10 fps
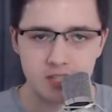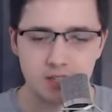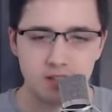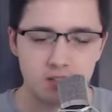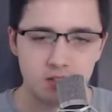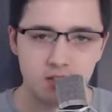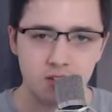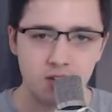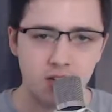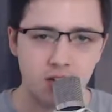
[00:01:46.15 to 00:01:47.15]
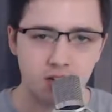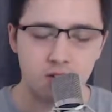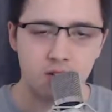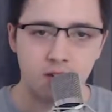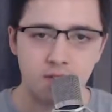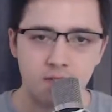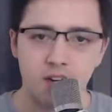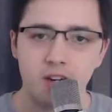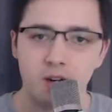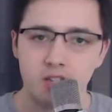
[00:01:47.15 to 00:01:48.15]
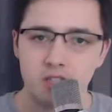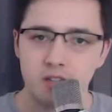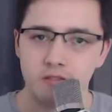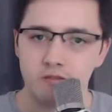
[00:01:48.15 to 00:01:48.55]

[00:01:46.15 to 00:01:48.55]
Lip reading: And it's not until later on that you actually